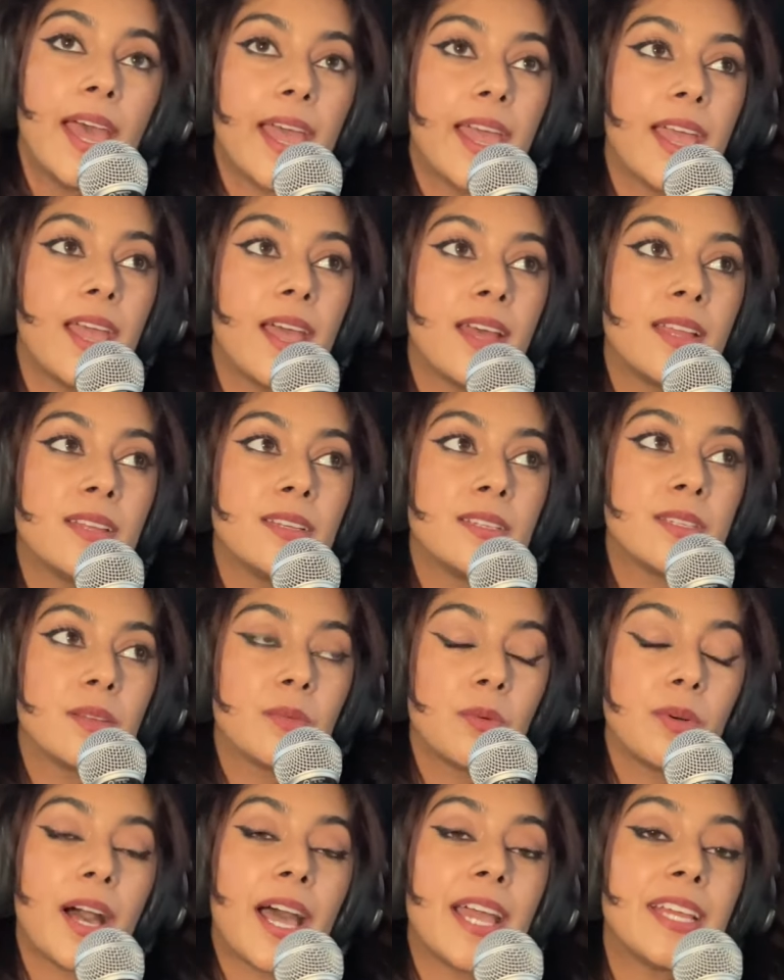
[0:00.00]
And
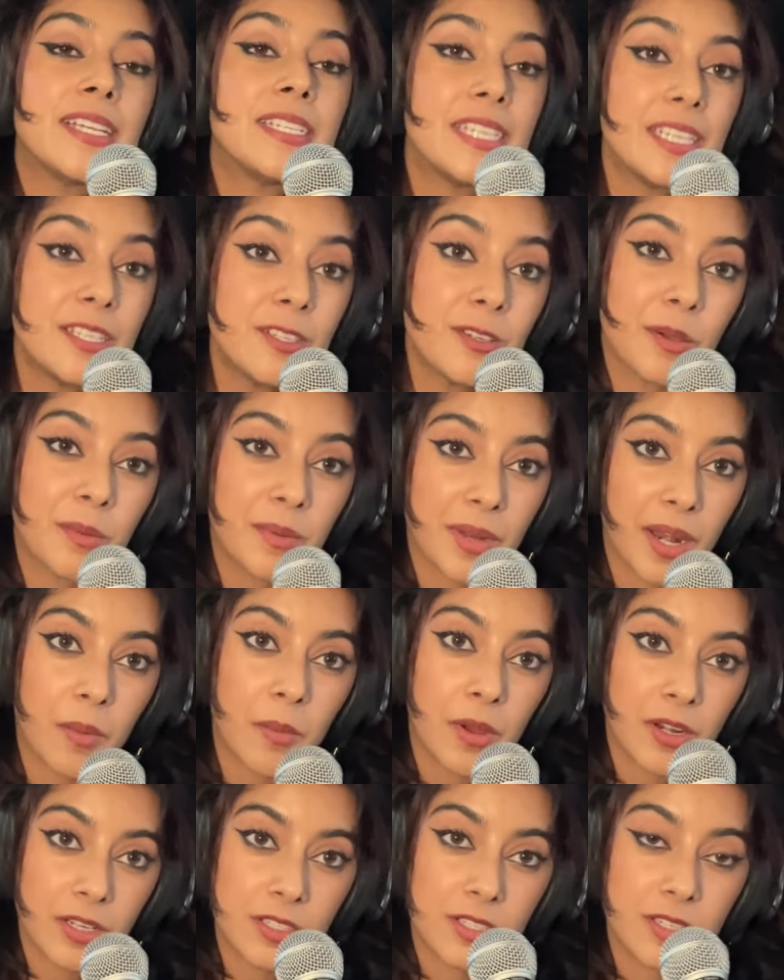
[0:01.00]
well, I did know what I
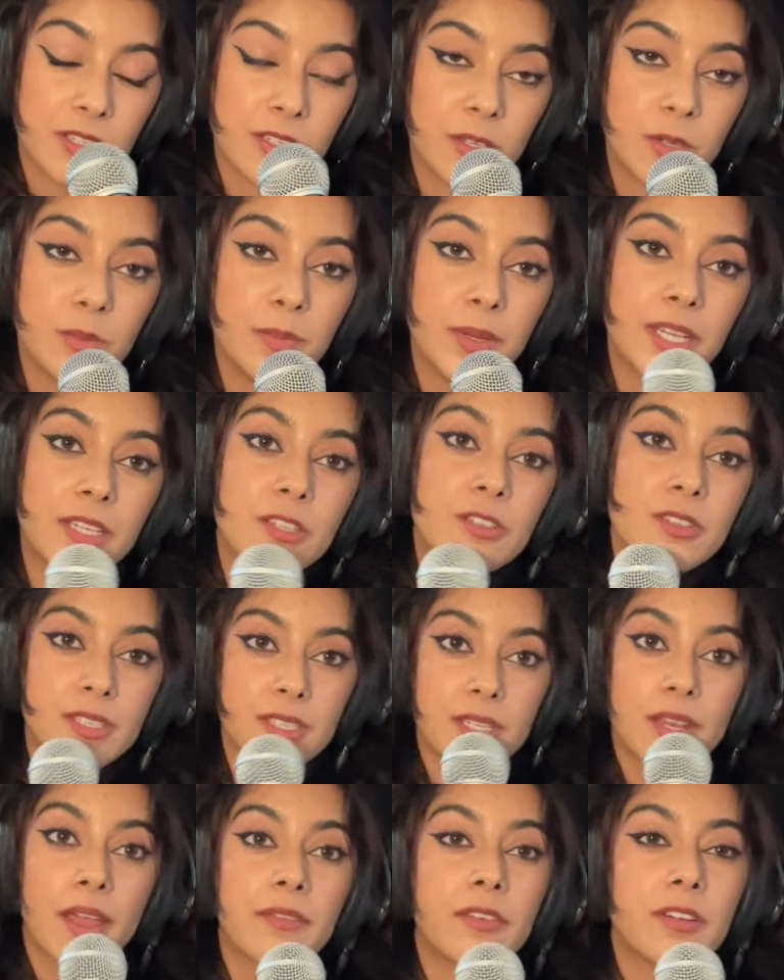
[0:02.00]
wanted to do, but it
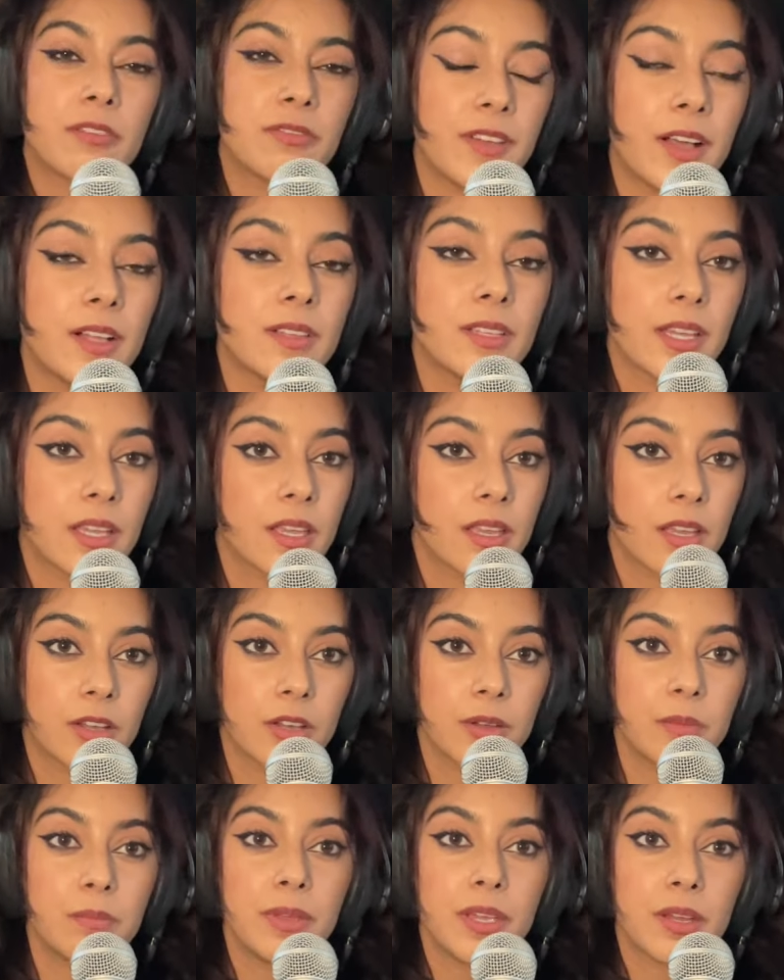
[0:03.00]
just never felt like it
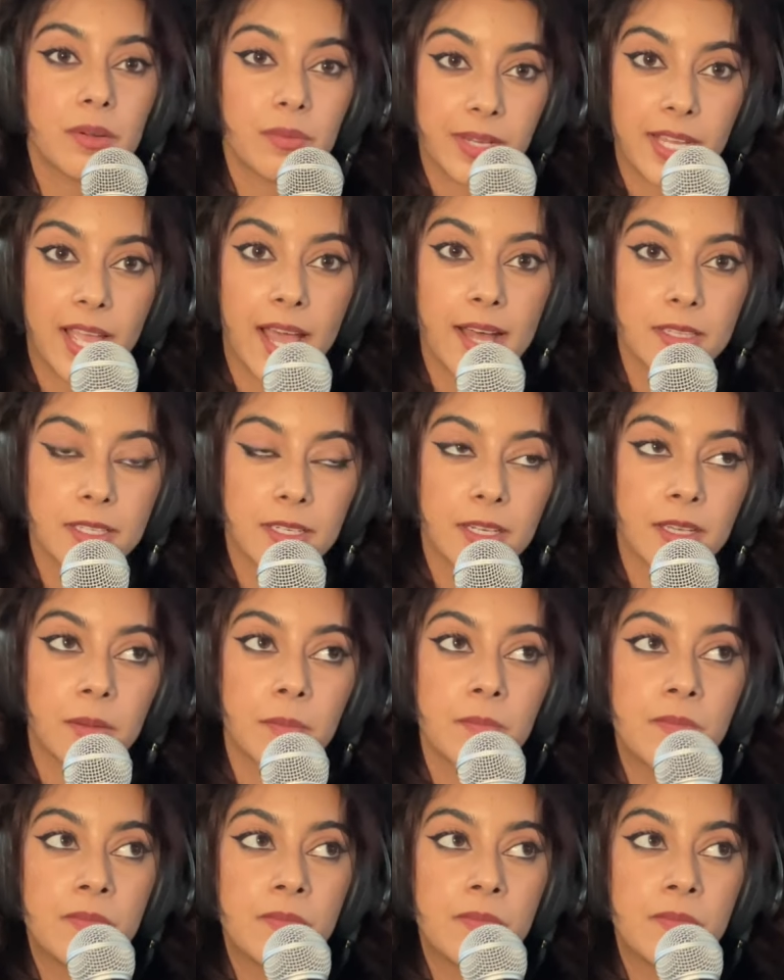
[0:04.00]
could be a reality.